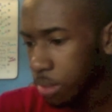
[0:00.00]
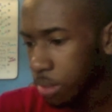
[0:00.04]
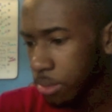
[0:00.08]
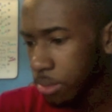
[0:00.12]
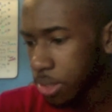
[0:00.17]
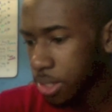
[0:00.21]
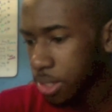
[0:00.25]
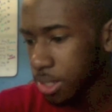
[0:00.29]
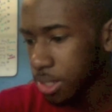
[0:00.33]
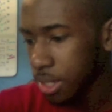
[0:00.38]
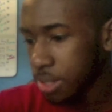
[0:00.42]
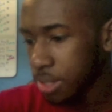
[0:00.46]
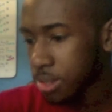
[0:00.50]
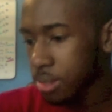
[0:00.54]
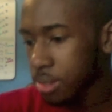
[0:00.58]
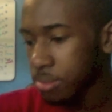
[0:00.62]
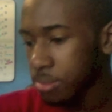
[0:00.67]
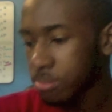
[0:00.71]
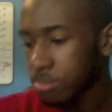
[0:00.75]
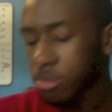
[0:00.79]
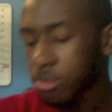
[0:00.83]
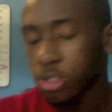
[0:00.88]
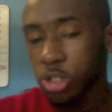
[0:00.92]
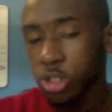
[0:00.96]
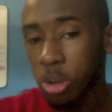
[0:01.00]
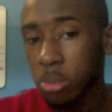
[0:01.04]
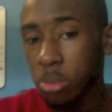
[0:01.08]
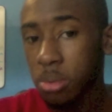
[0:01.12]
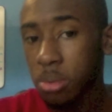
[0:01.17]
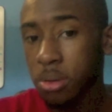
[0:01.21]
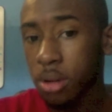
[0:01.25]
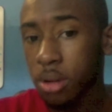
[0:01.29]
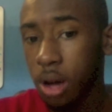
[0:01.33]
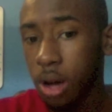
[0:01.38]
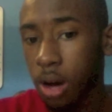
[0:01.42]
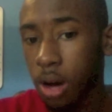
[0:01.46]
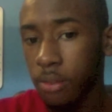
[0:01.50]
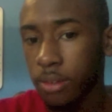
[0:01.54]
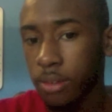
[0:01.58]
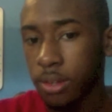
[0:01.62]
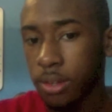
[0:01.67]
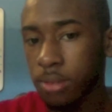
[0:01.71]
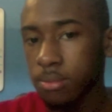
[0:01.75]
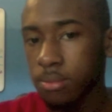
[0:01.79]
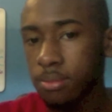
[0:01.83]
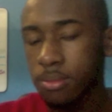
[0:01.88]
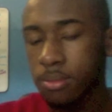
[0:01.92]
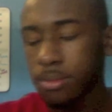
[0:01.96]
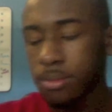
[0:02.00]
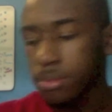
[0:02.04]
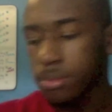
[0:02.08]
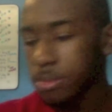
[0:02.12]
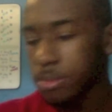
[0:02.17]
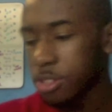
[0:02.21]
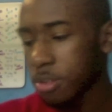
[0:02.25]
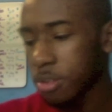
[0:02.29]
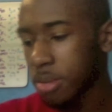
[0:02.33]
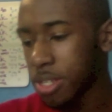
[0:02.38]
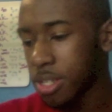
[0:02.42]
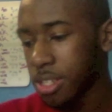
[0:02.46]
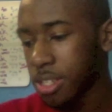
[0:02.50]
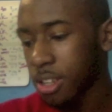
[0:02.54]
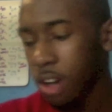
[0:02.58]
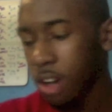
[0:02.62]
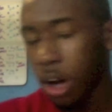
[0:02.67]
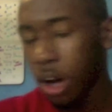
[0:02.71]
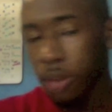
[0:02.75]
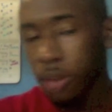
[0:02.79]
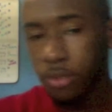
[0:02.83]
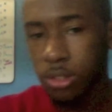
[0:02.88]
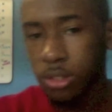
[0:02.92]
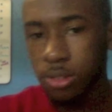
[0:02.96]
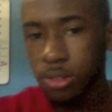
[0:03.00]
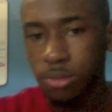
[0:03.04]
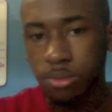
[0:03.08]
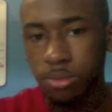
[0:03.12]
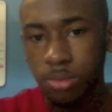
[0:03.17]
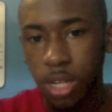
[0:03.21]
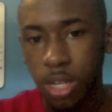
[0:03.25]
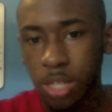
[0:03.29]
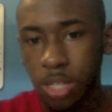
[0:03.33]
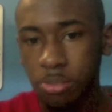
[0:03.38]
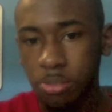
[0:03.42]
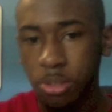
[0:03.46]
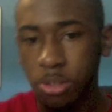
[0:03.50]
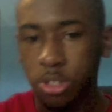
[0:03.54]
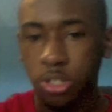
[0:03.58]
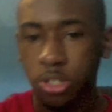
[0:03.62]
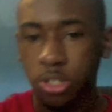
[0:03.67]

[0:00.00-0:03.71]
Number 6, soap carving. So basically carving nice